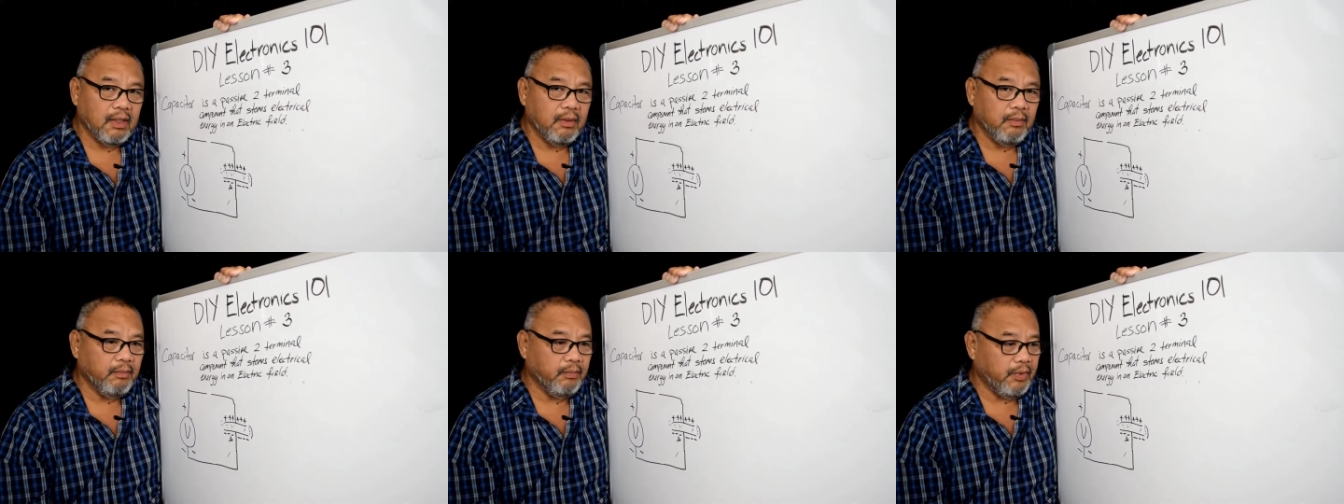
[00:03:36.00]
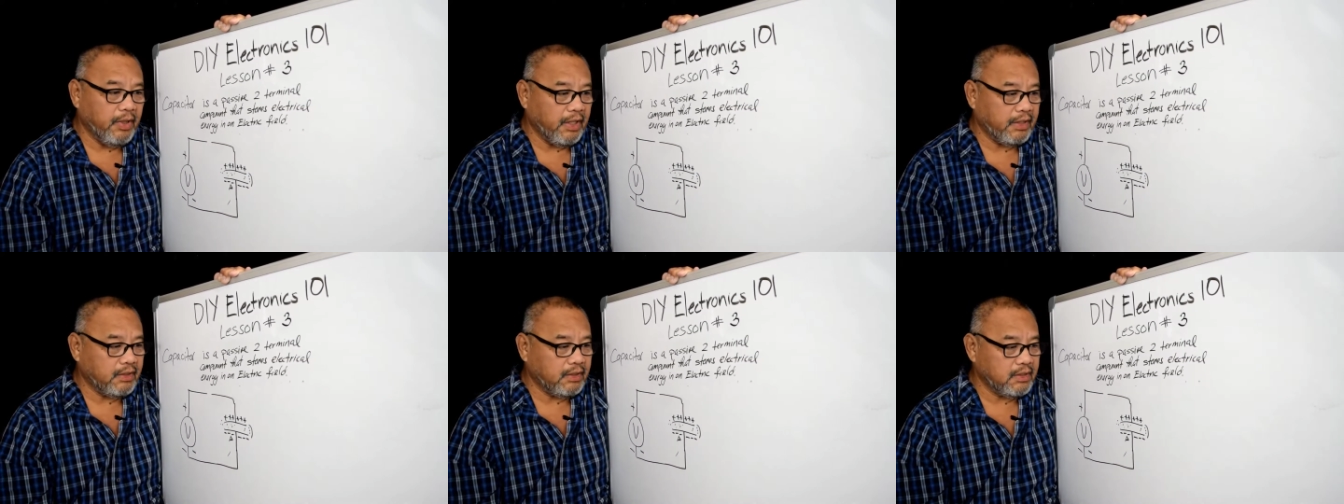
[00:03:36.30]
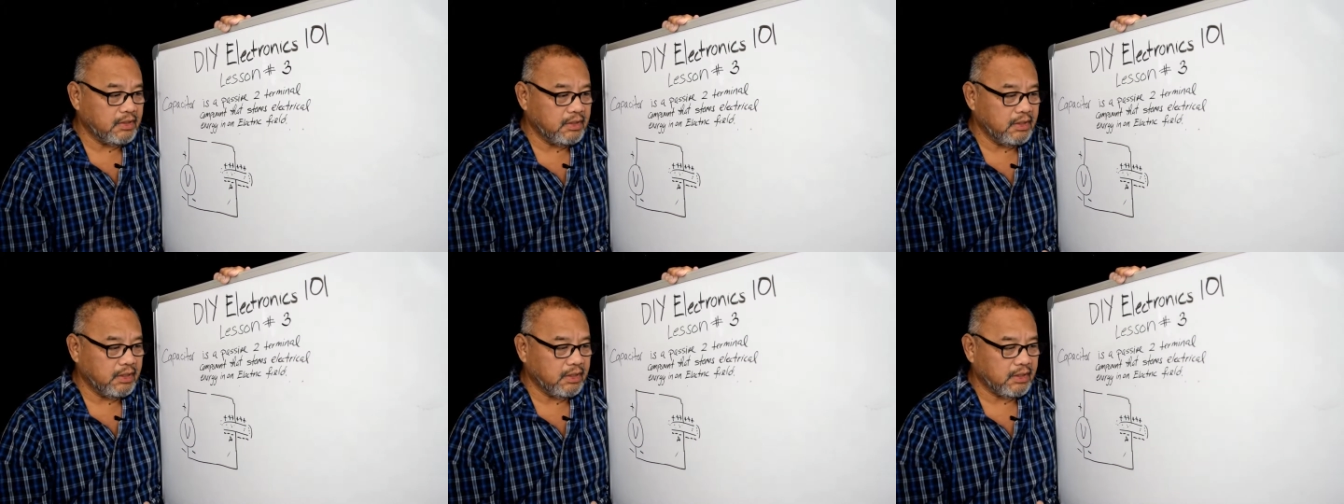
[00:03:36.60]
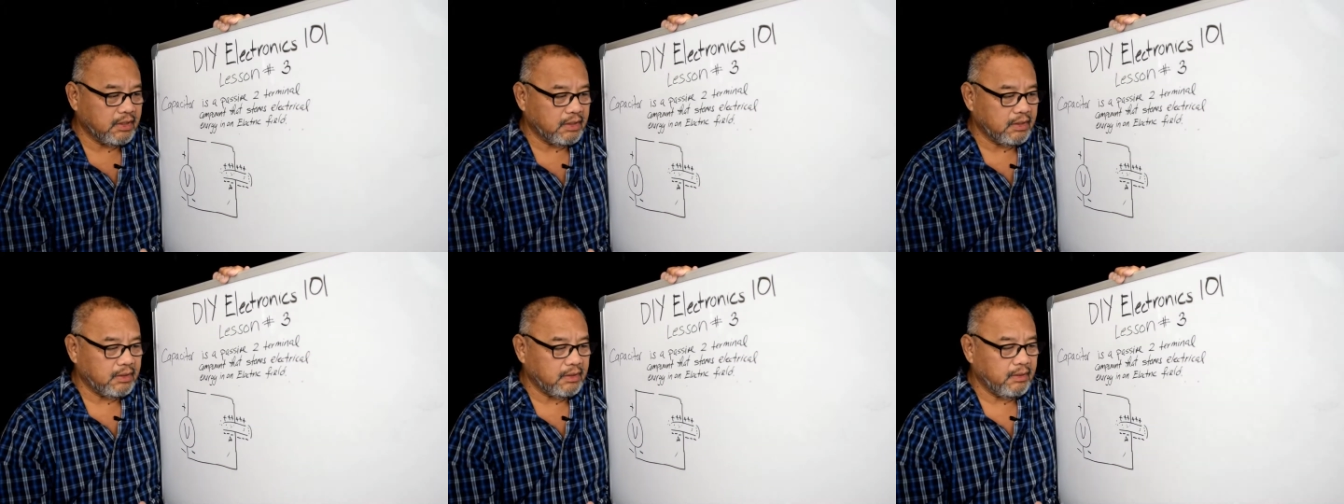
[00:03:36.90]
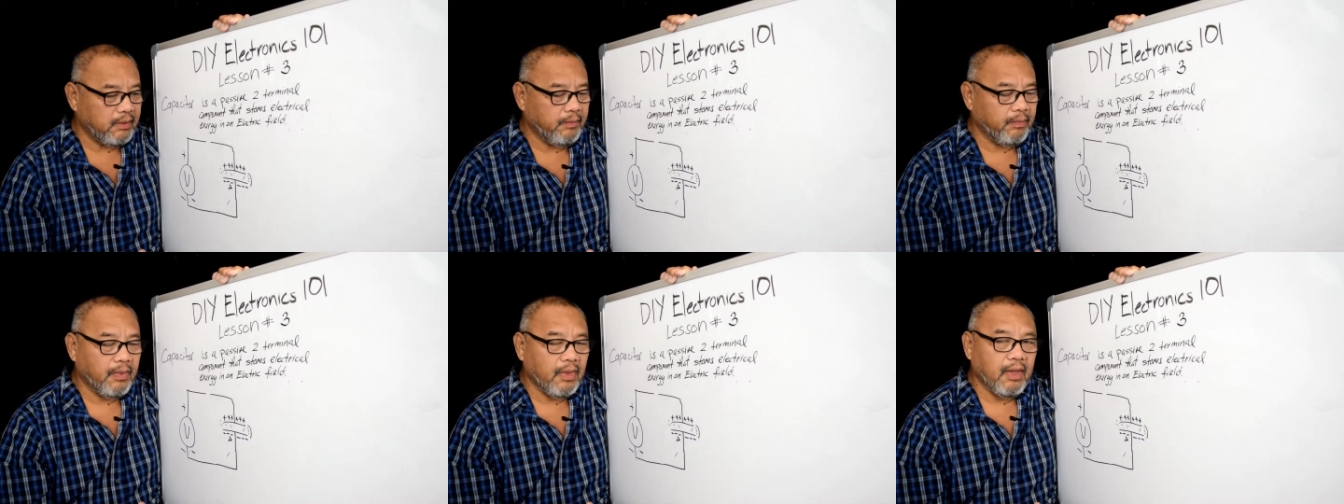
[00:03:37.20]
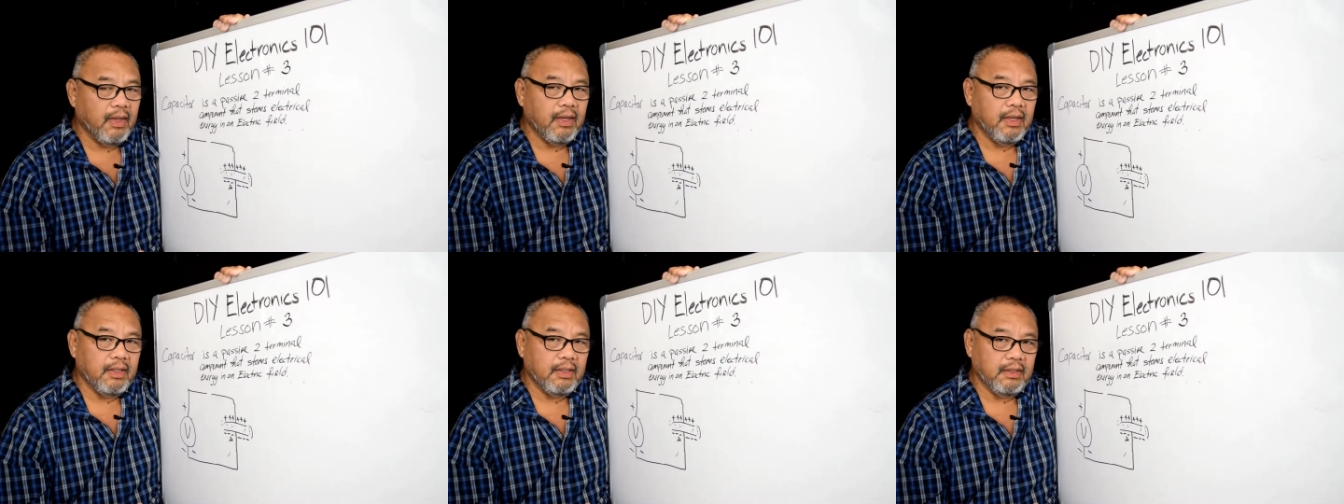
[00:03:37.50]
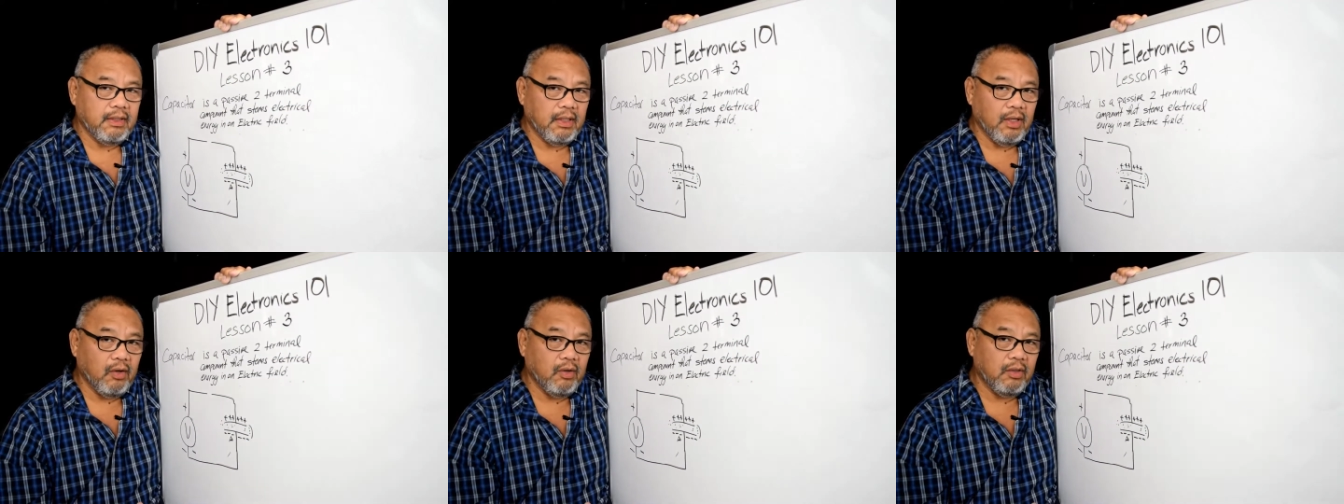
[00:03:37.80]
break the circuit.
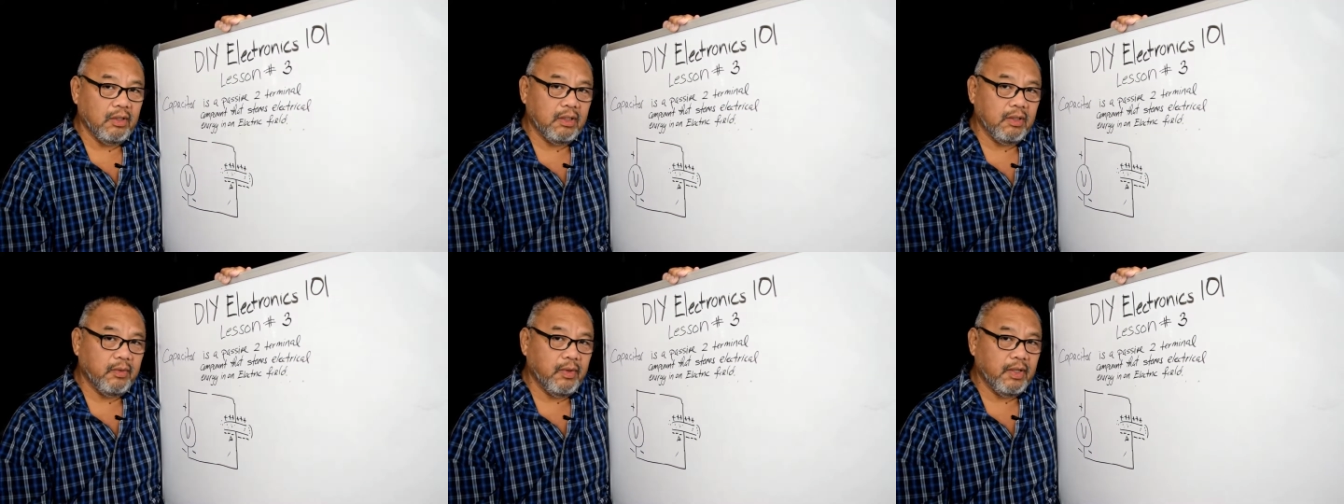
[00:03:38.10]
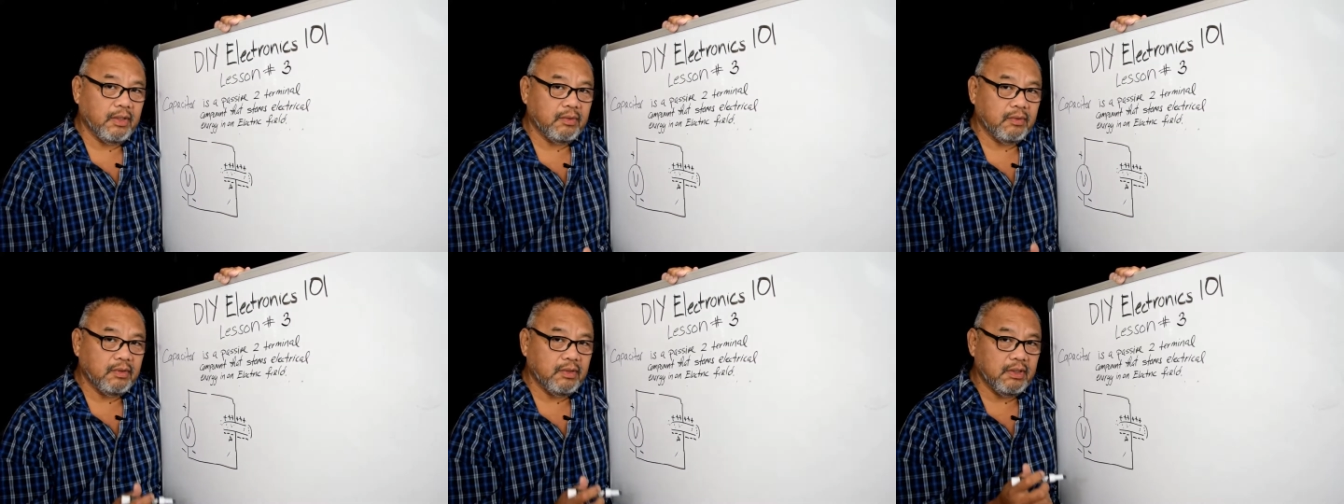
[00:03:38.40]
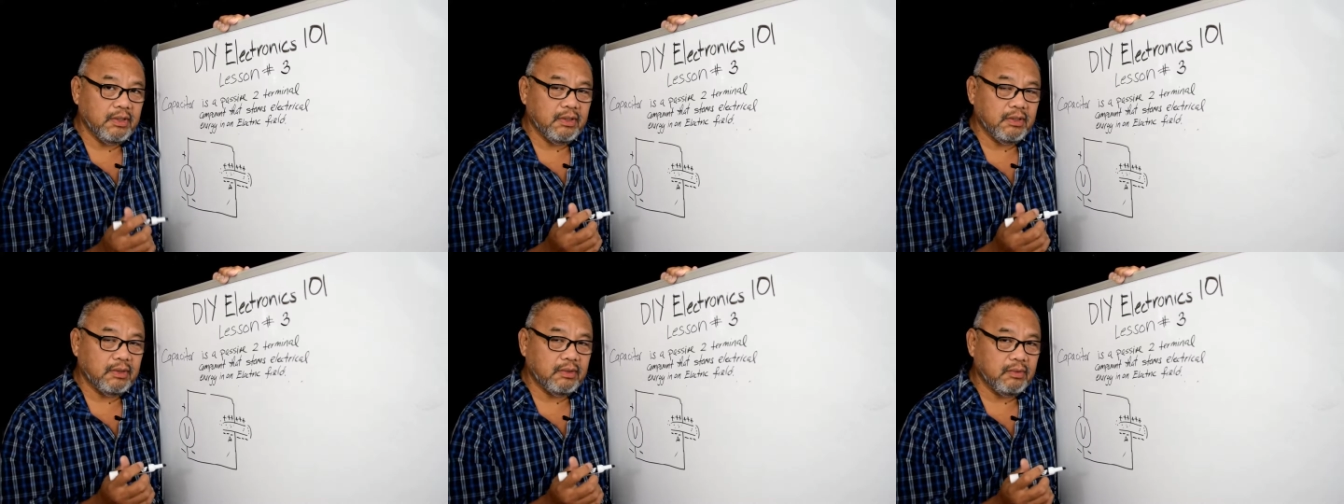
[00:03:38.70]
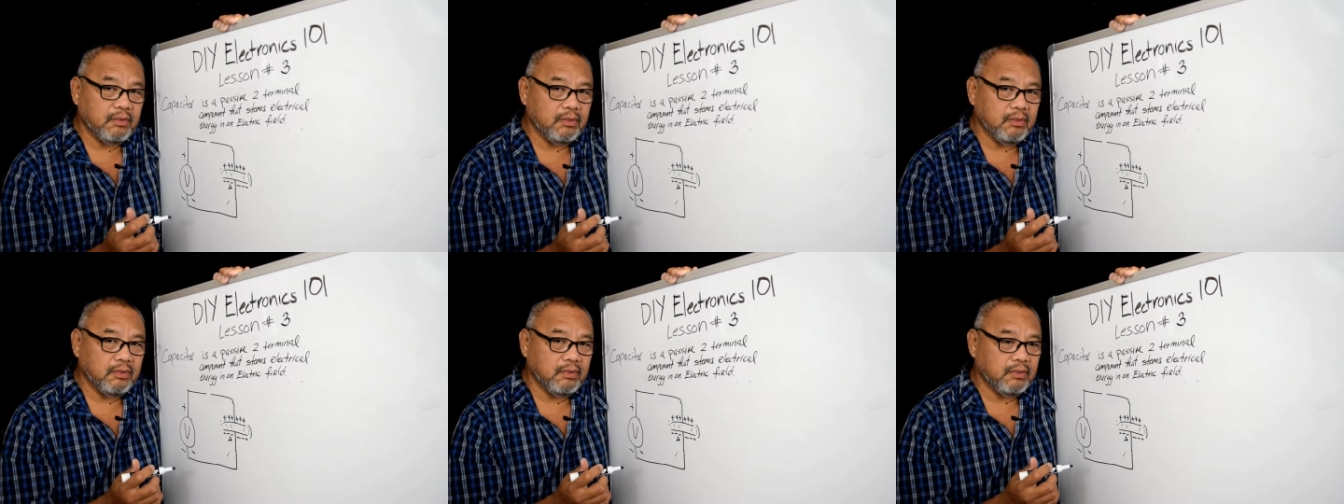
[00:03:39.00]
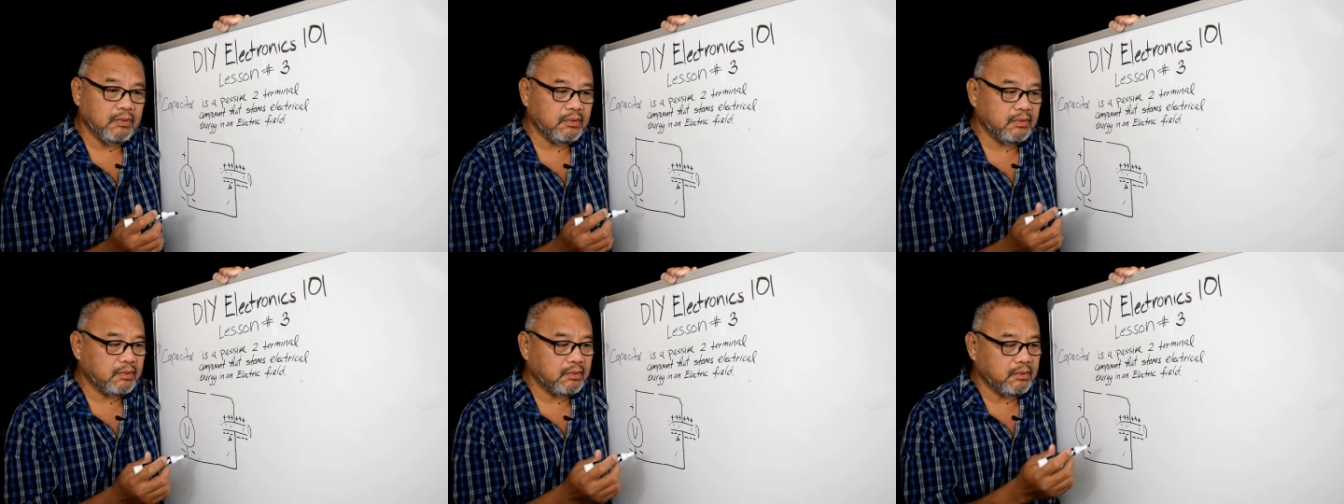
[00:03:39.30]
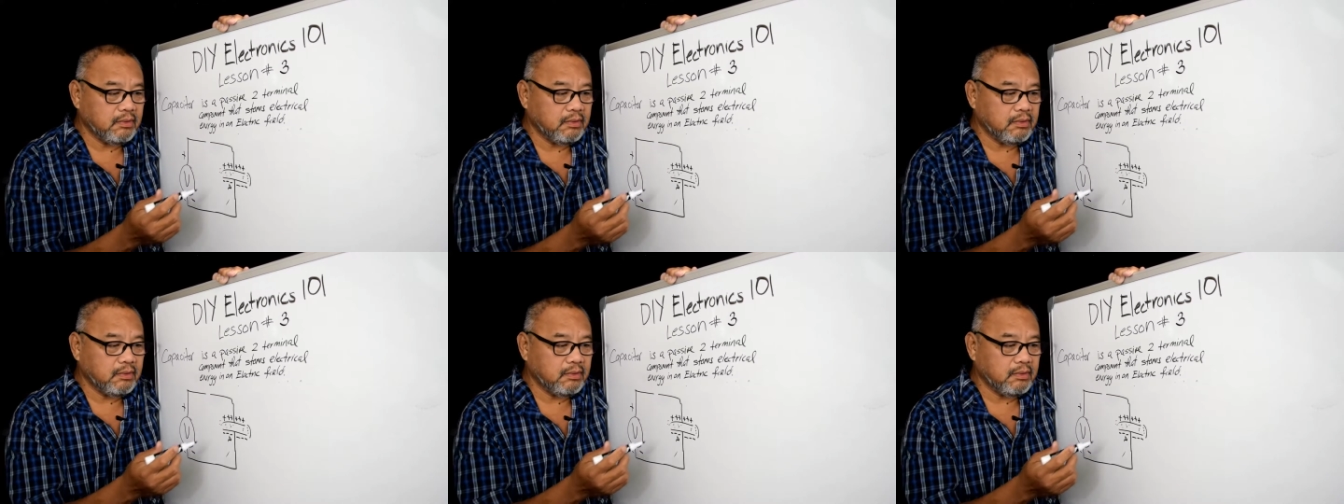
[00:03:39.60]
The only way to